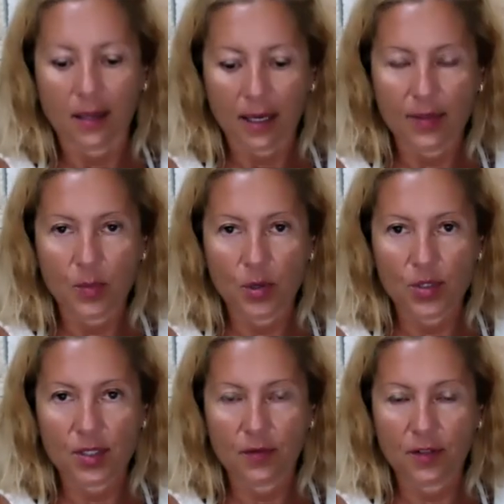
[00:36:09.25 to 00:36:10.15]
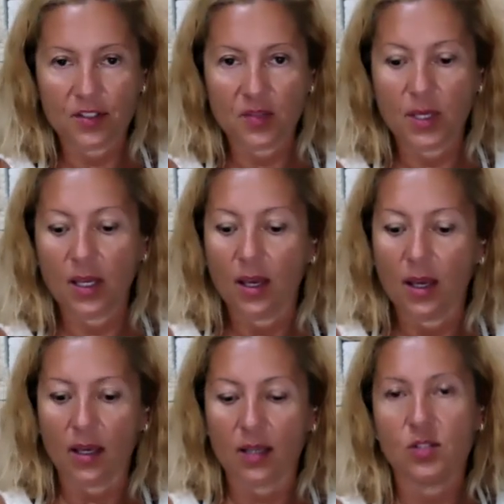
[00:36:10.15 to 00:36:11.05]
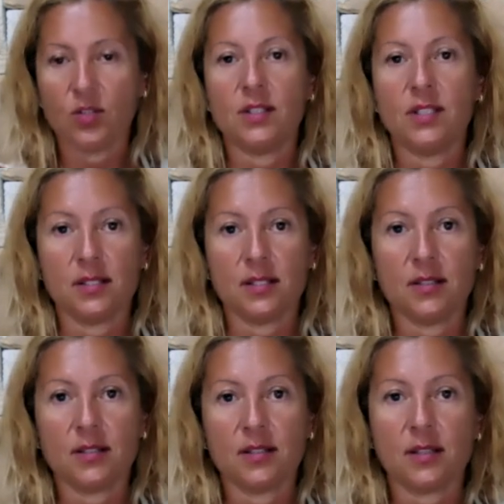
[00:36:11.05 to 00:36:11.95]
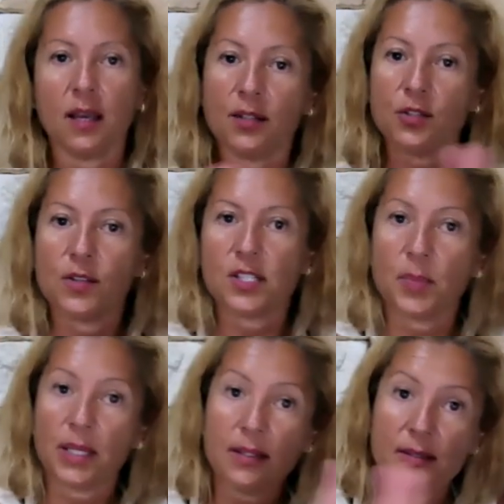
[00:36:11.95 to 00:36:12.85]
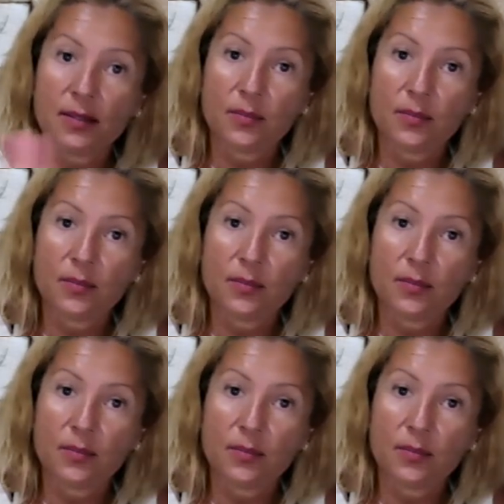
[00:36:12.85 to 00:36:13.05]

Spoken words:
and the person in front of me, as to the distance and to the speed.